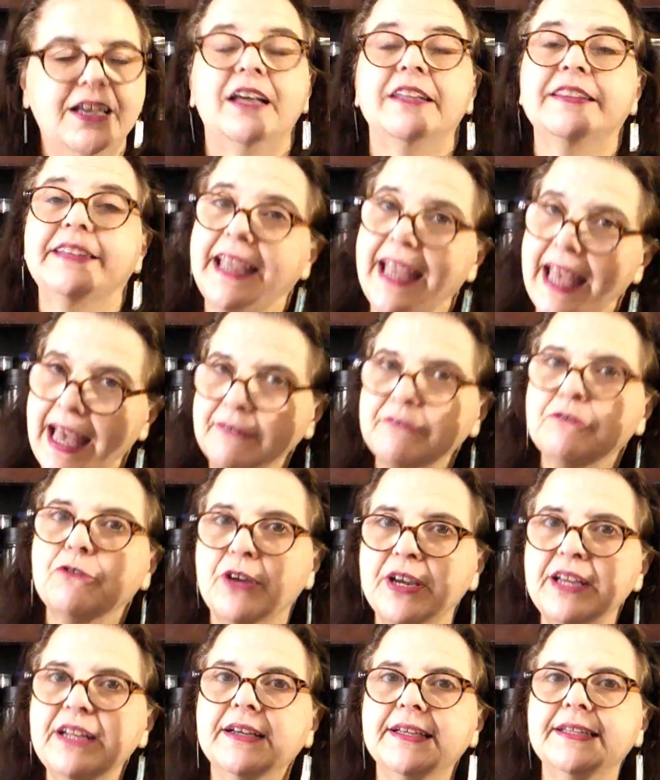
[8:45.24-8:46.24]
They have
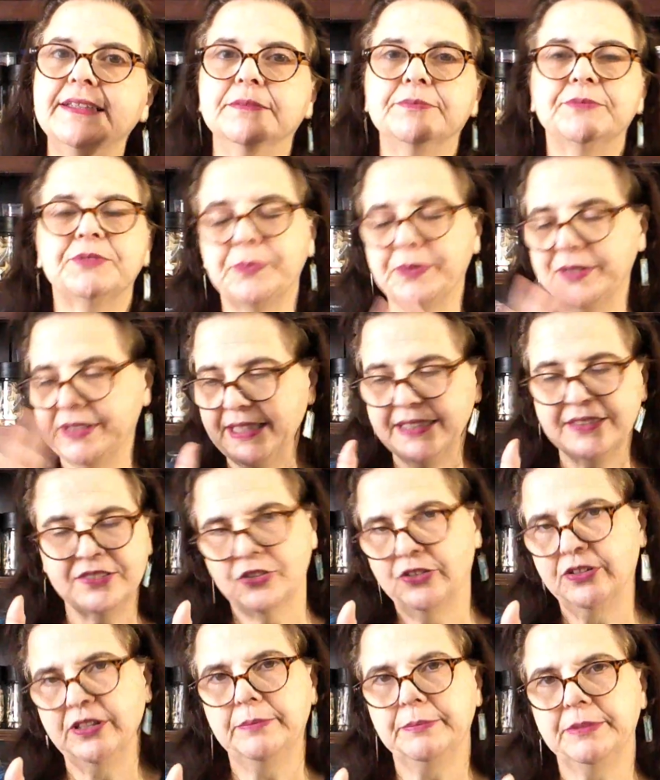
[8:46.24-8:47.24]
great items, but that's
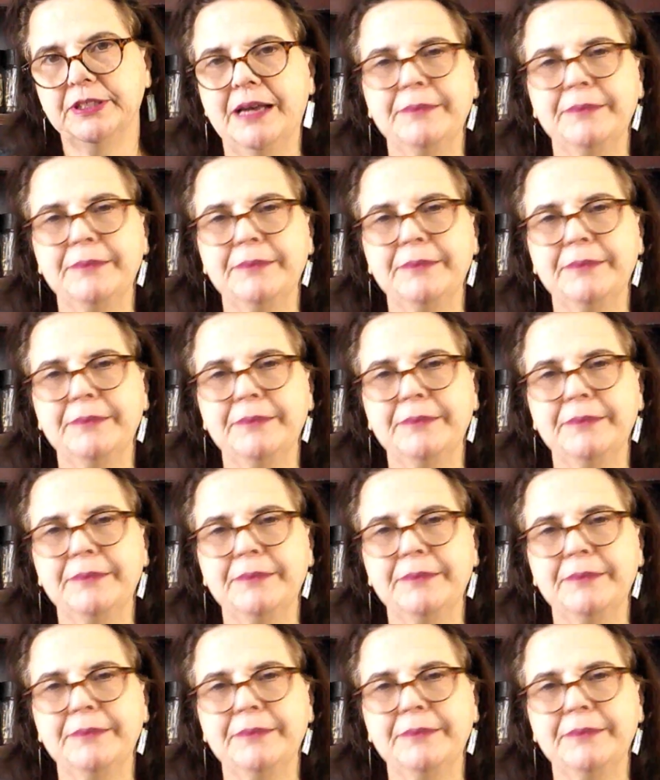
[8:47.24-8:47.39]
all I'm in.